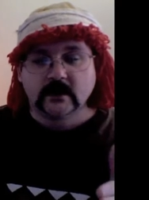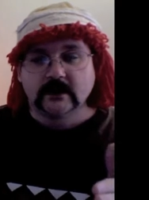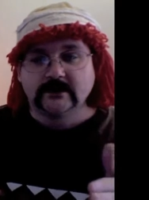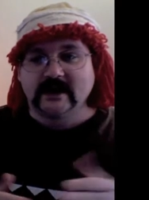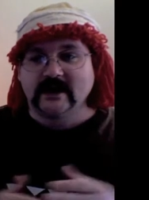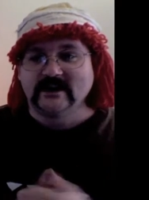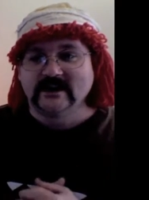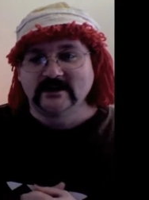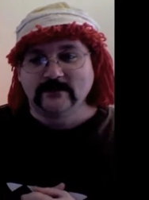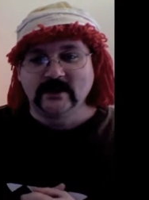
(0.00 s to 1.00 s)
that
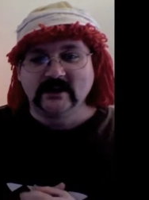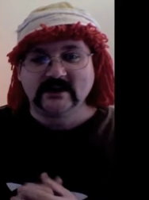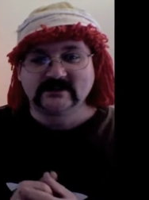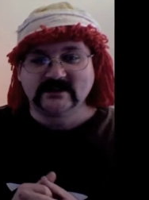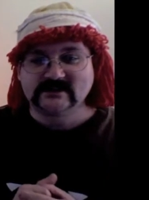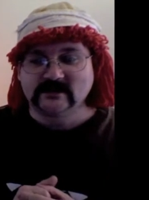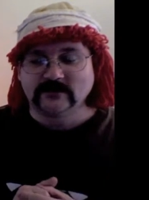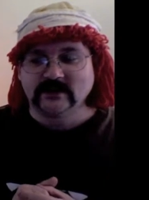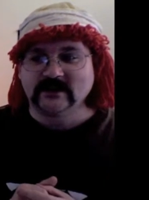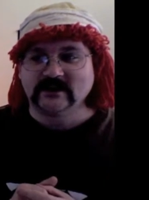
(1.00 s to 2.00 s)
the minute they see
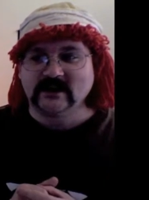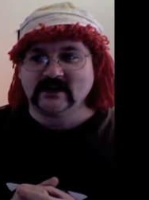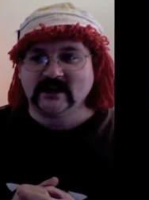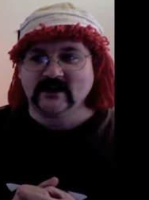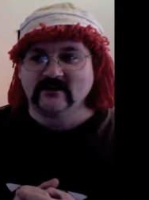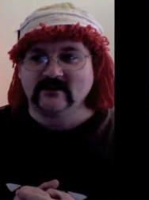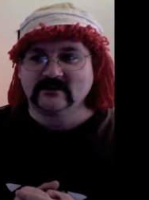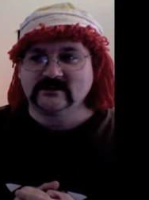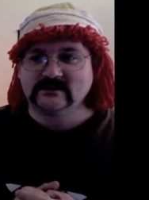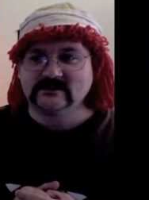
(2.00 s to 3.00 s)
something that they
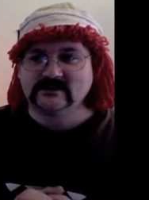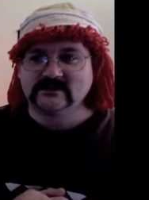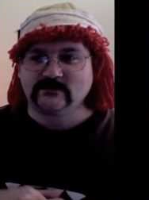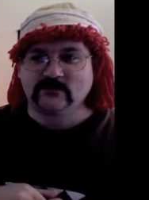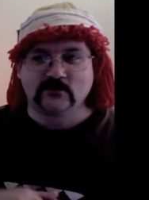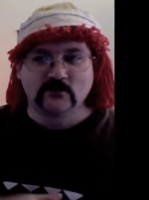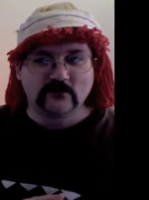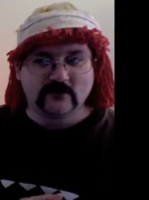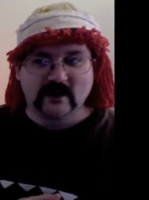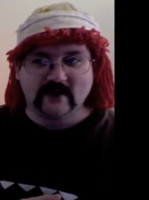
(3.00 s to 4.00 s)
disapprove
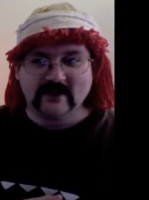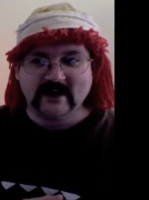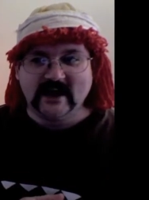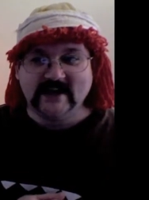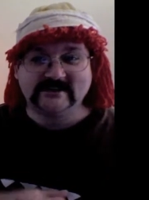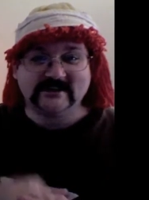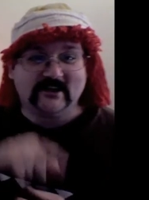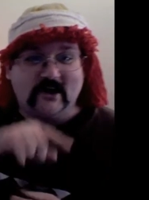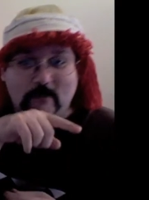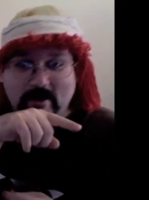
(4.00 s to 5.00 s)
of, it's just,
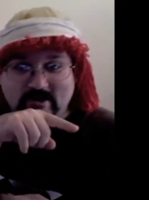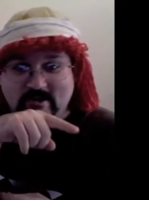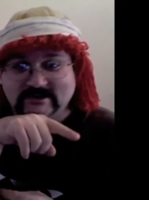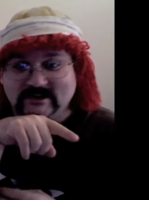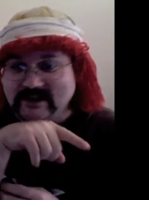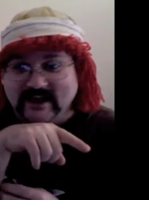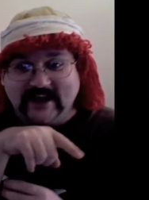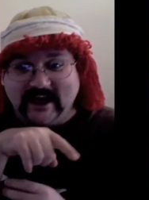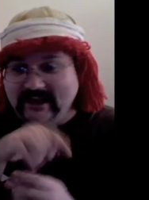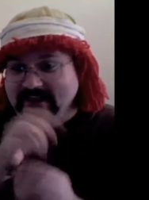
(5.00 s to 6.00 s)
oh my gosh, look at that
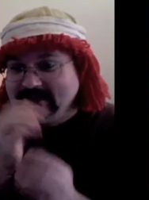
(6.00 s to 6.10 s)
guy.